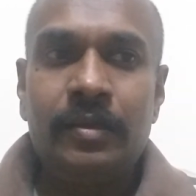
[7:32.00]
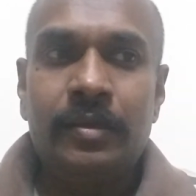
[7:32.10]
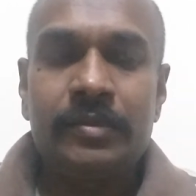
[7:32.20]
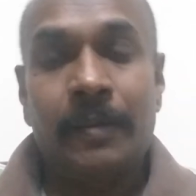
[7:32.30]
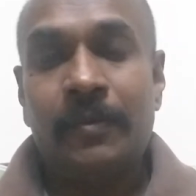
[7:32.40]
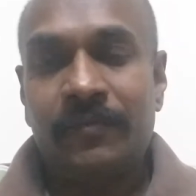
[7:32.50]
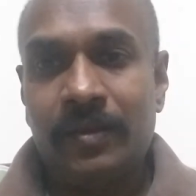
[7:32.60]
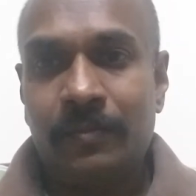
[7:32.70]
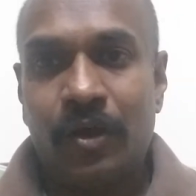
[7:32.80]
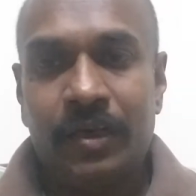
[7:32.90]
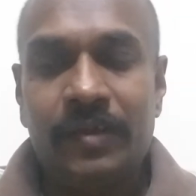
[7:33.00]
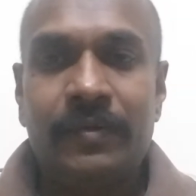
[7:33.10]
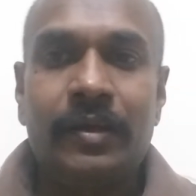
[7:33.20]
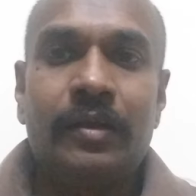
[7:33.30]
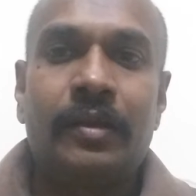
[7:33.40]
Some of them are
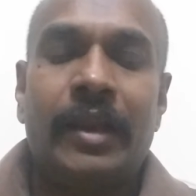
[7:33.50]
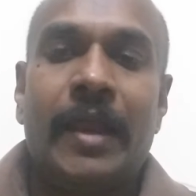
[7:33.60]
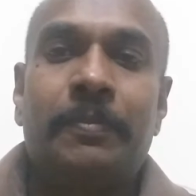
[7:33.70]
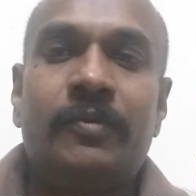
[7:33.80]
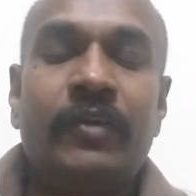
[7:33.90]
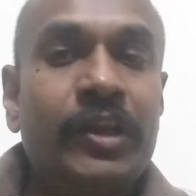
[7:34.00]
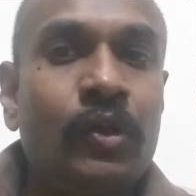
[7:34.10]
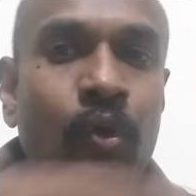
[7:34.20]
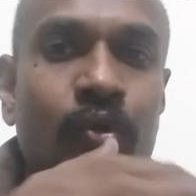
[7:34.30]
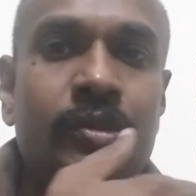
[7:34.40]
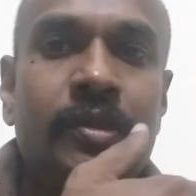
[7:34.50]
even trapped very close